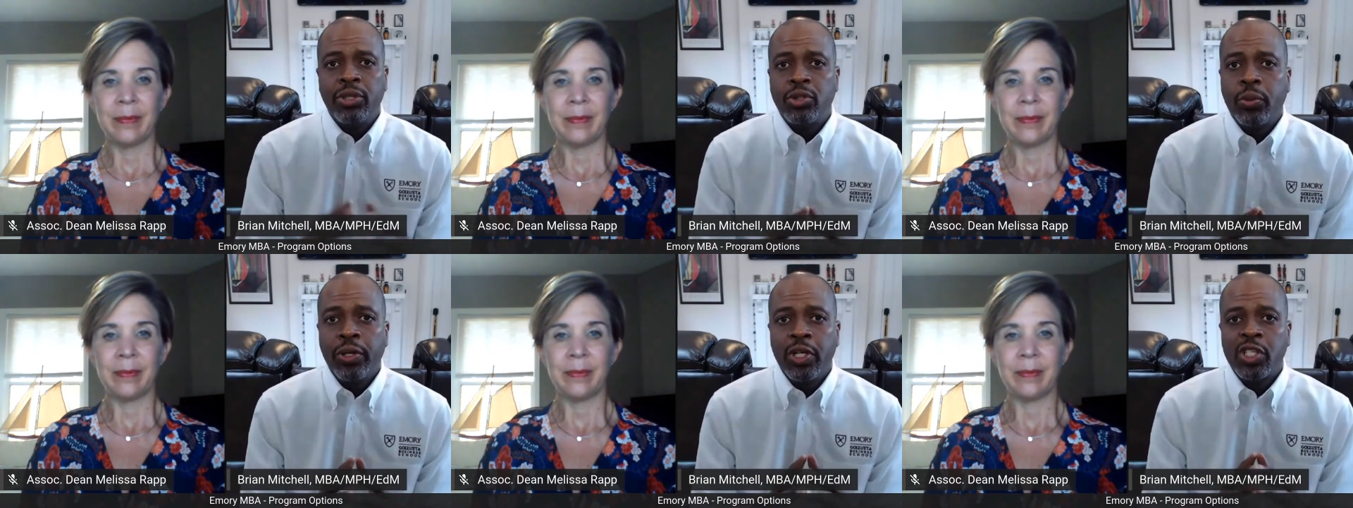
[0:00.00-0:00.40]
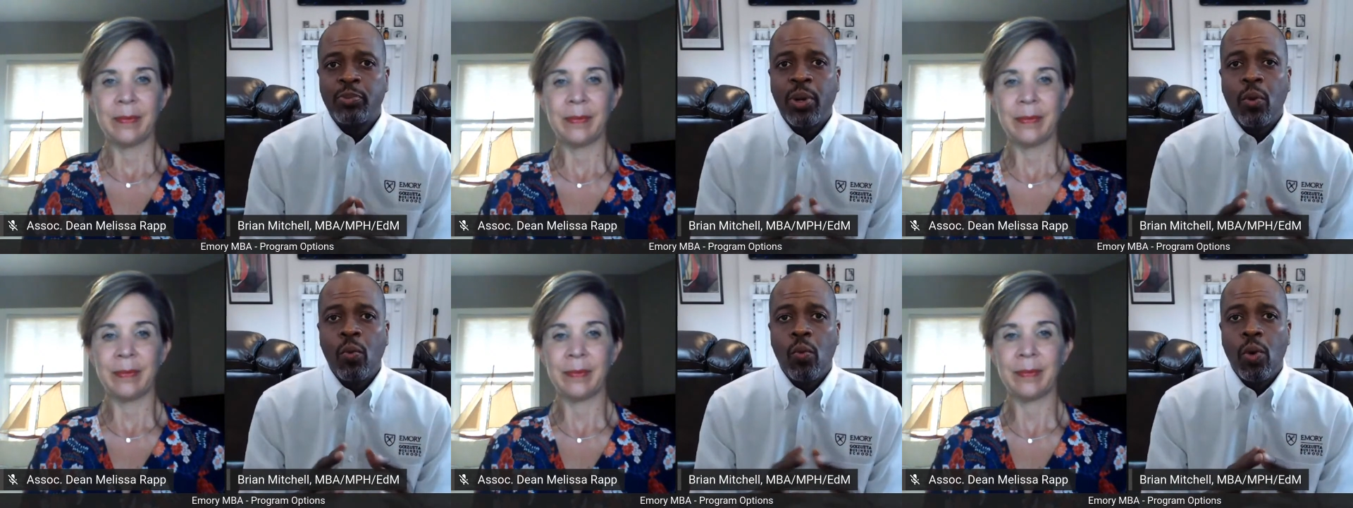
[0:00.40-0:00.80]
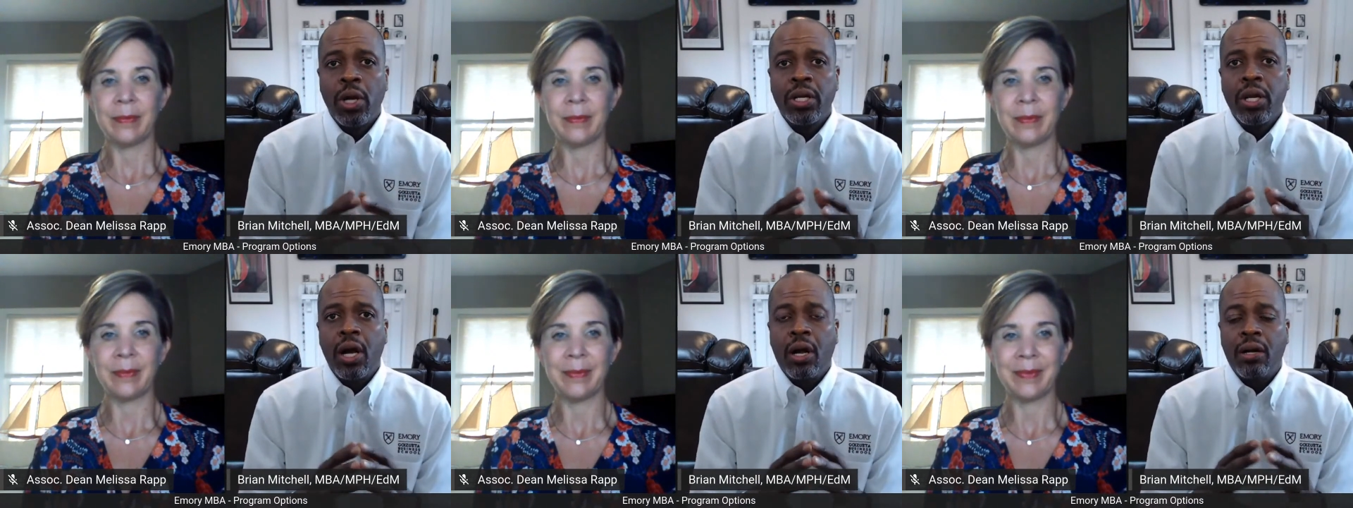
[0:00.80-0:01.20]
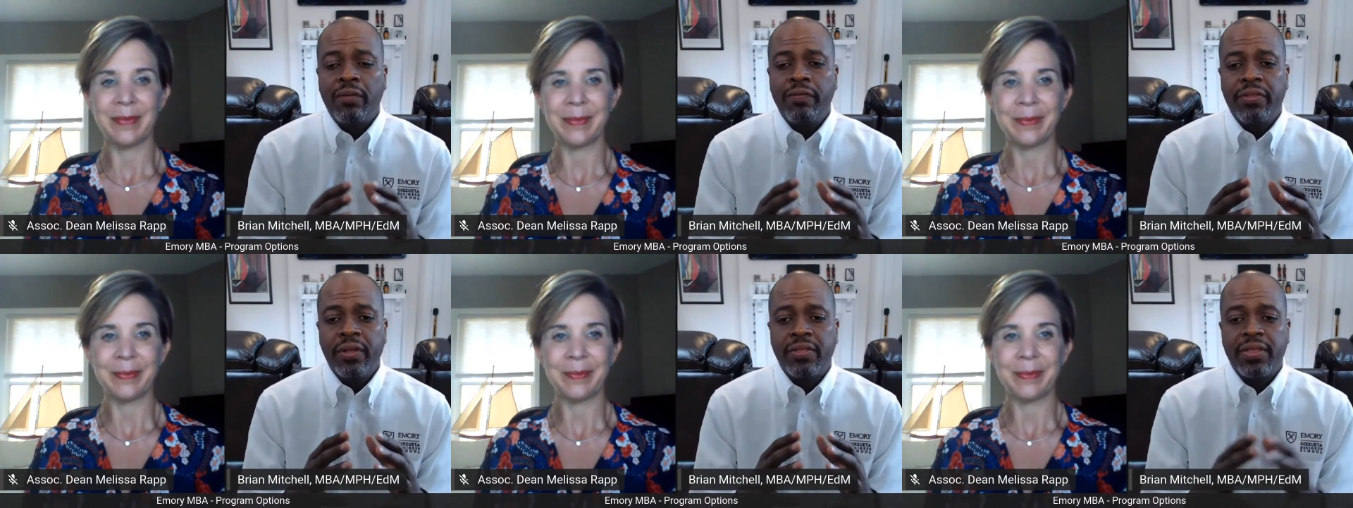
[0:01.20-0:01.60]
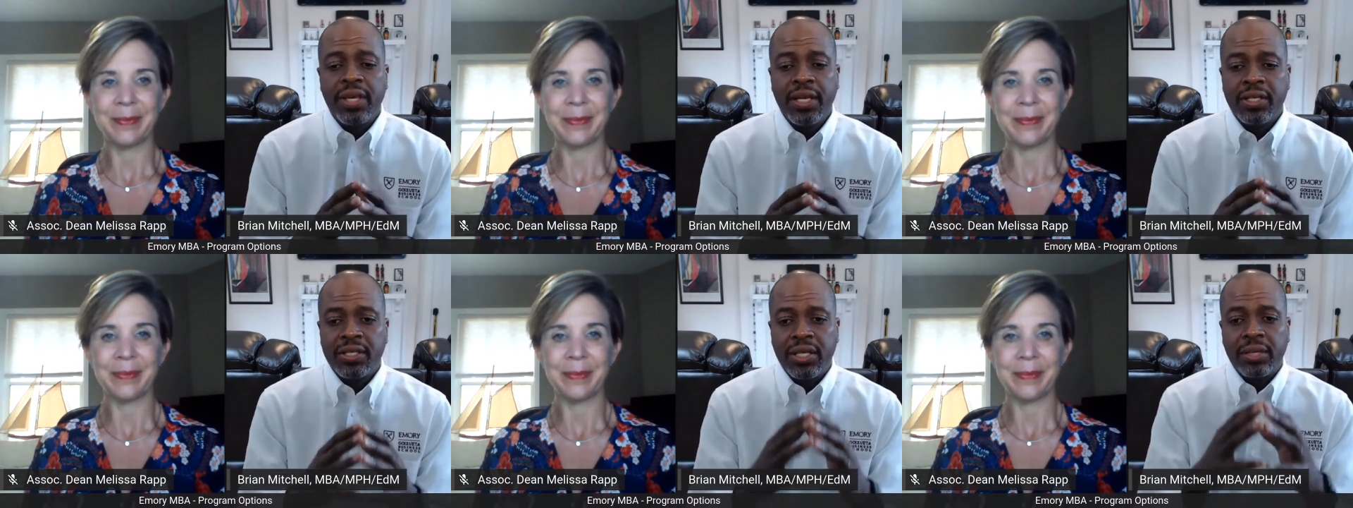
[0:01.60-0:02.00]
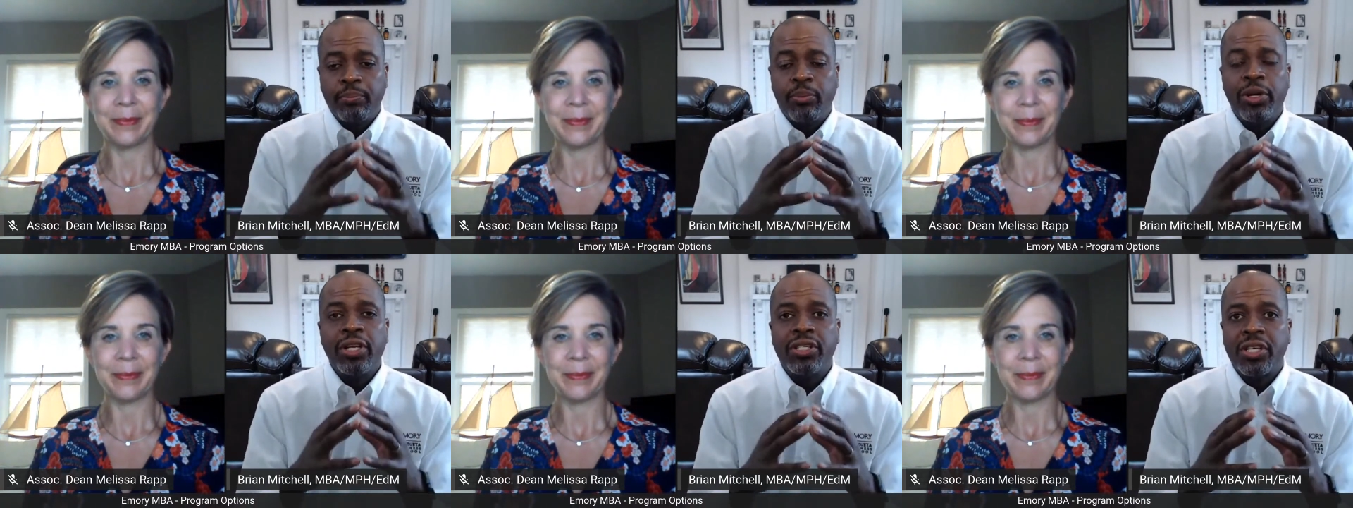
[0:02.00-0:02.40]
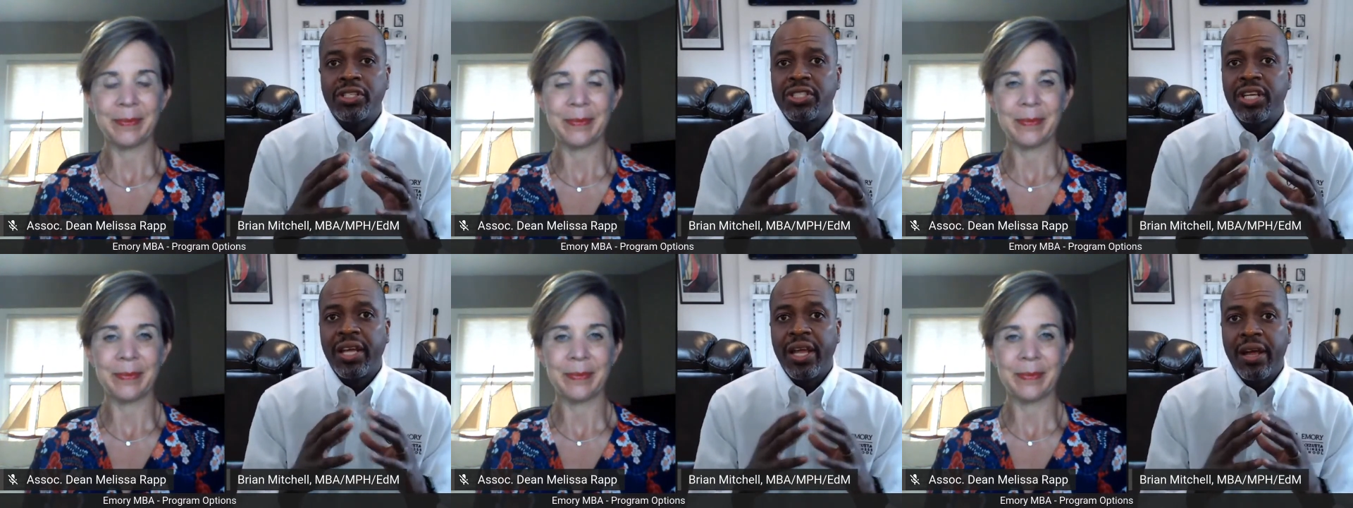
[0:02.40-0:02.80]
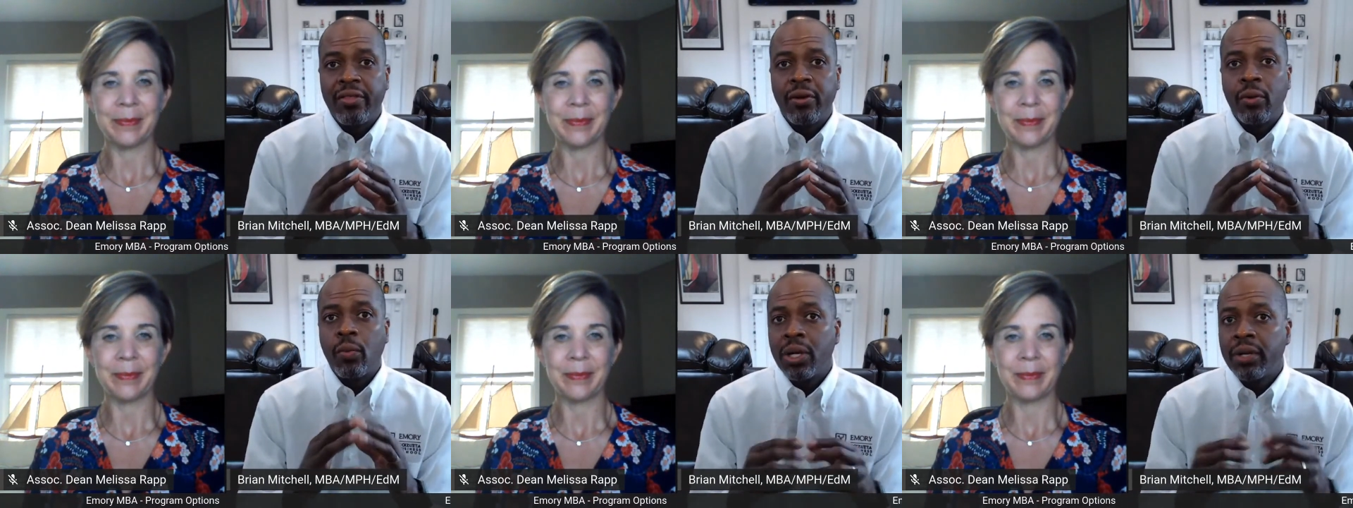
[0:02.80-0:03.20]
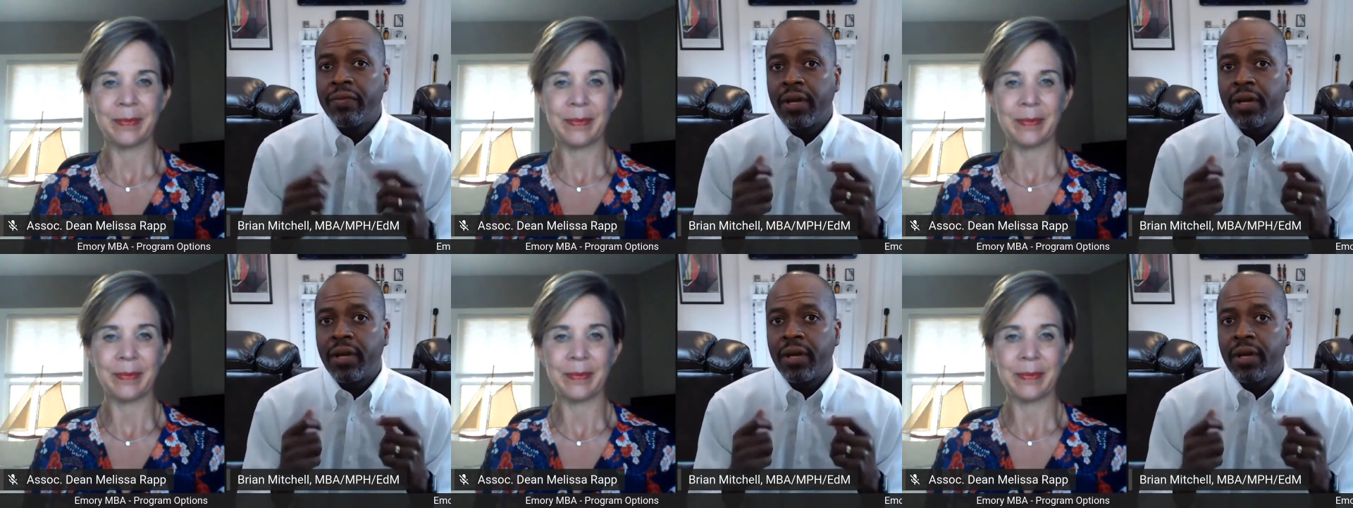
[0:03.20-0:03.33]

Speaker 1: between us, but one of the things that brings us together, one